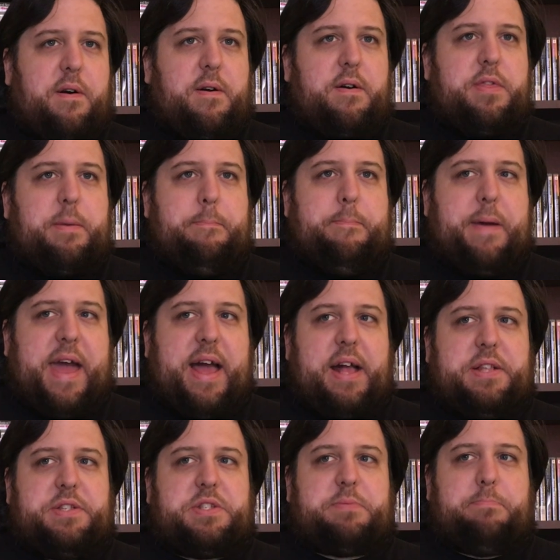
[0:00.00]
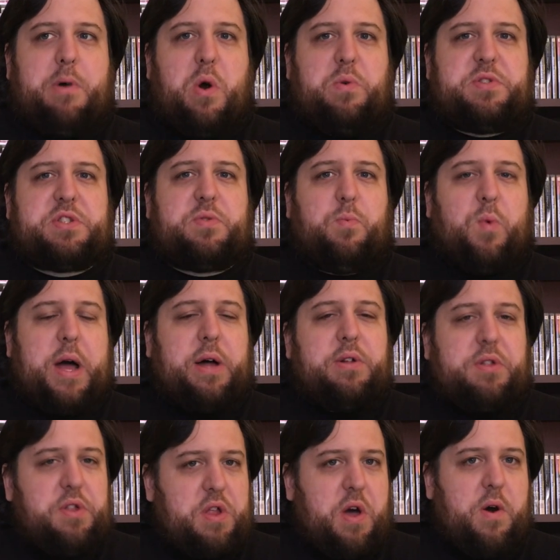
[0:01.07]
far the band's most
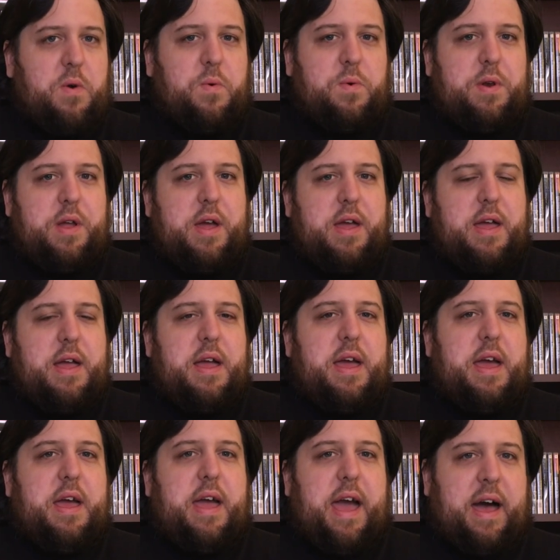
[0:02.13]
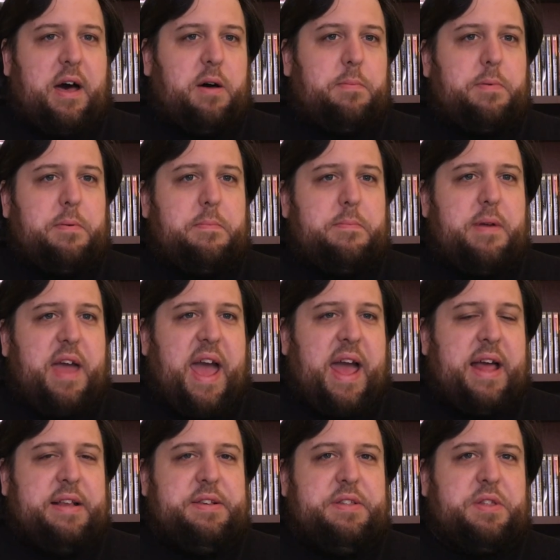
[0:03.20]
well known album
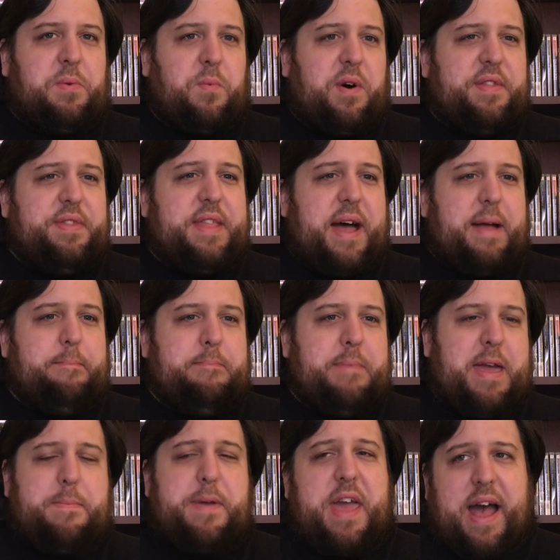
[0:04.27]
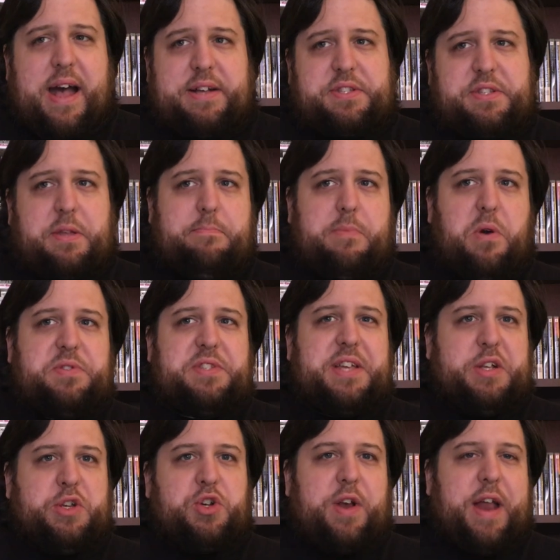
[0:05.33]
and the one that maybe has the most
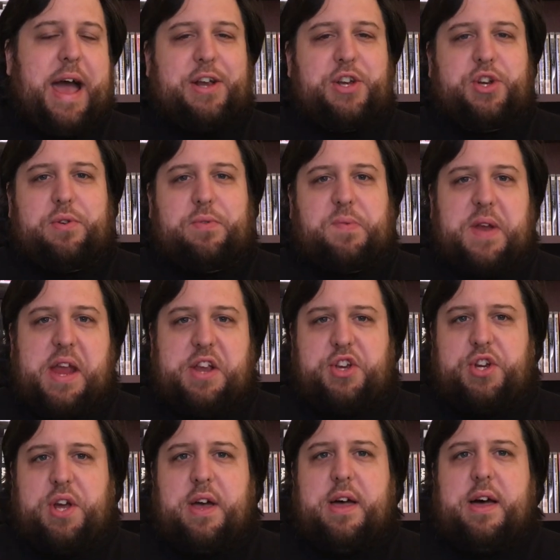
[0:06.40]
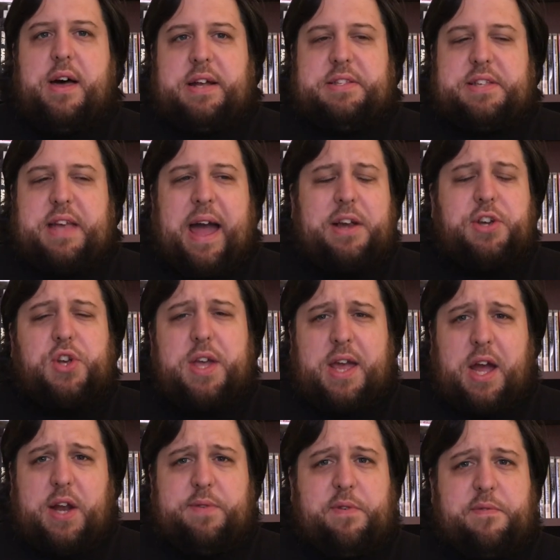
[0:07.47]
international reach. It's actually
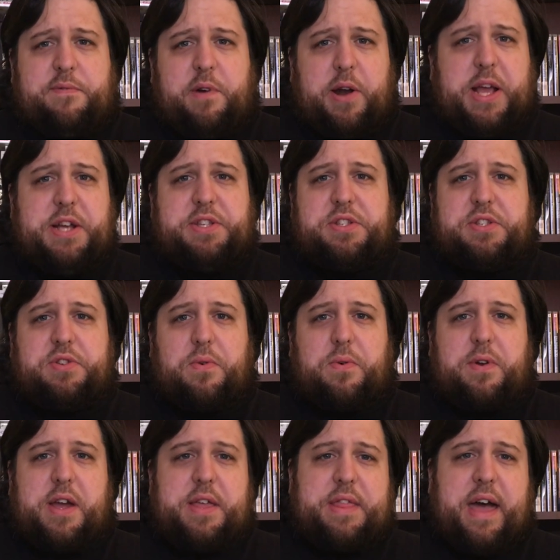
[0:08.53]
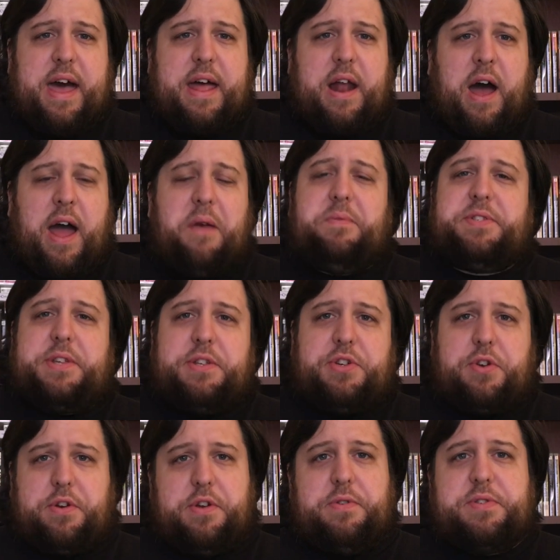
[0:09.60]
kind of a funny story that I was
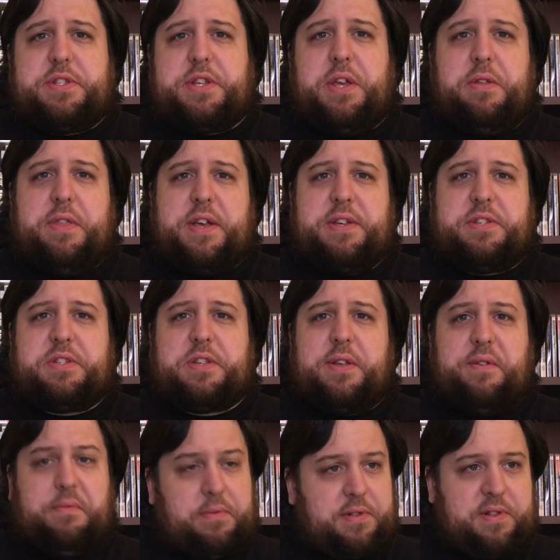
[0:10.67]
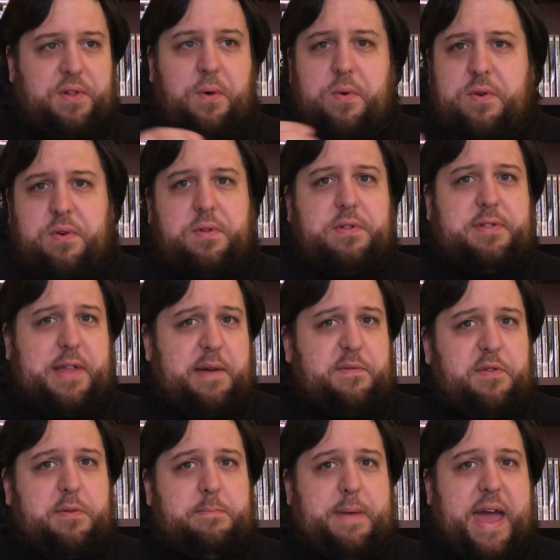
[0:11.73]
introduced to this local
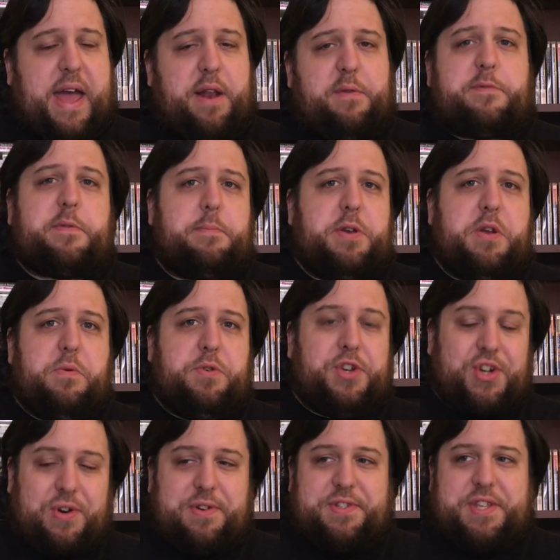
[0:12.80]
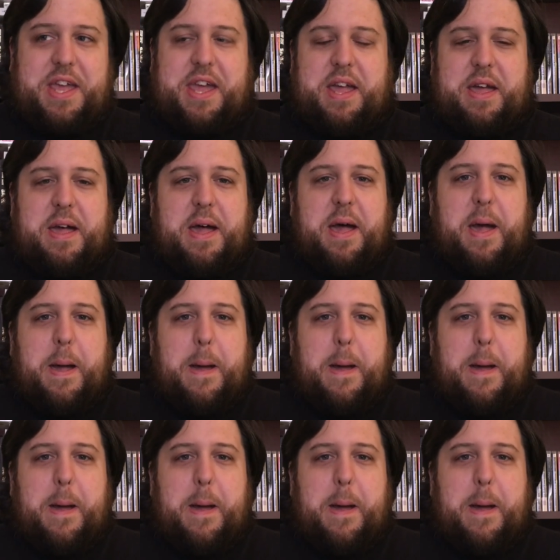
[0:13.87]
level band from New Jersey